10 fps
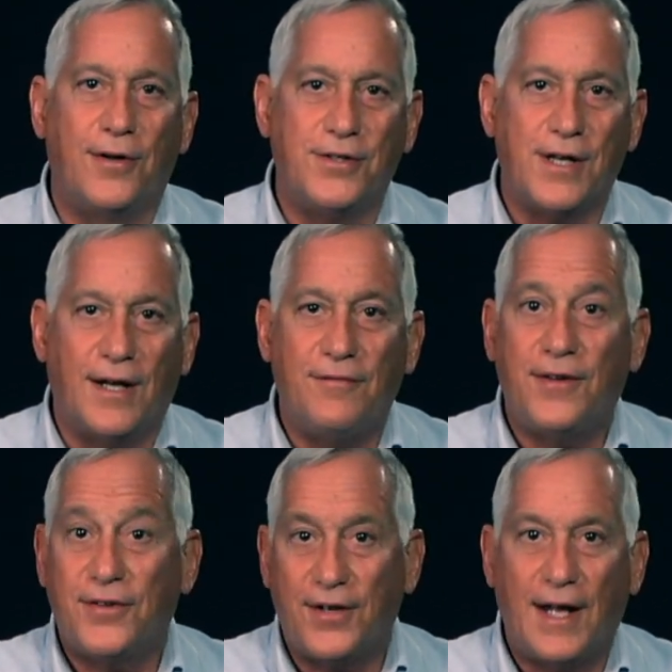or John
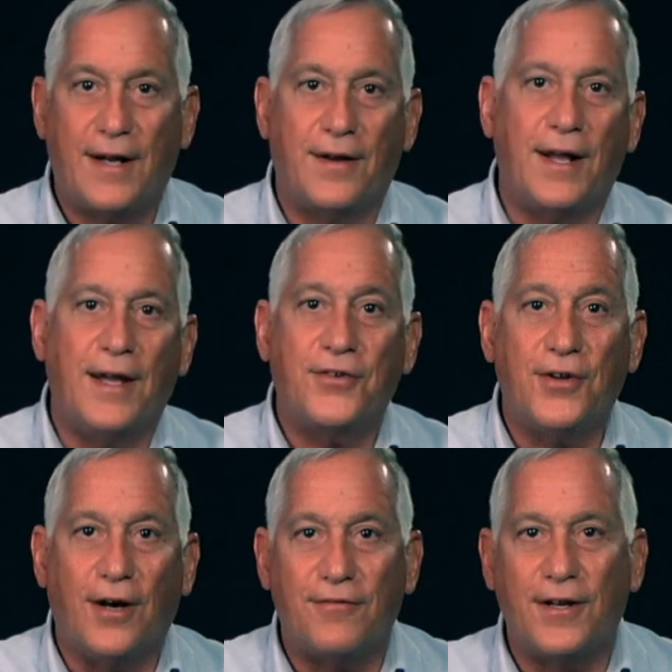Vincent
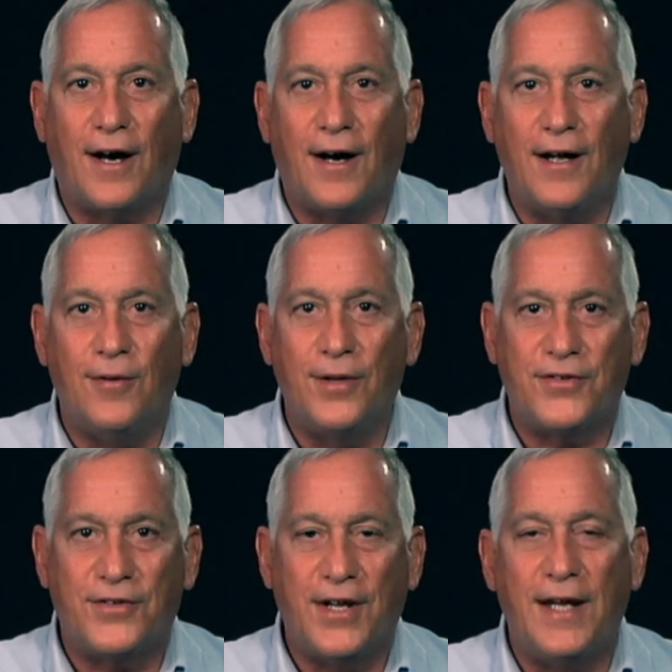Atanasoff in Iowa
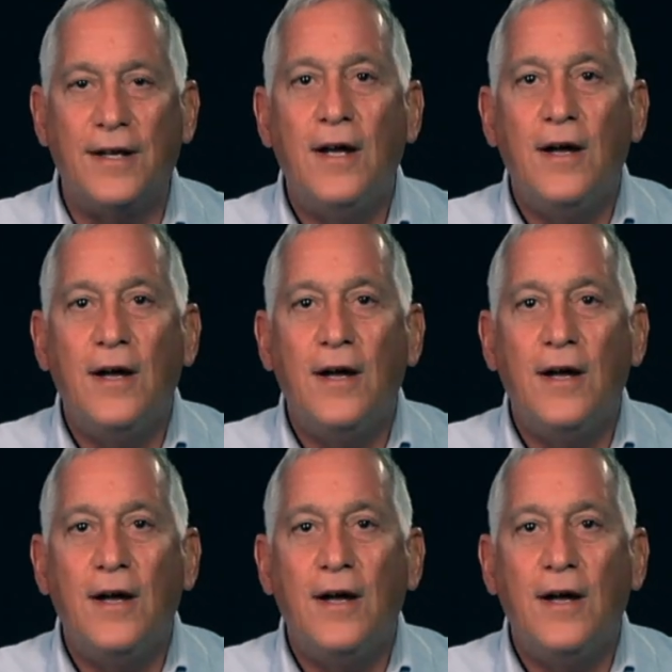State,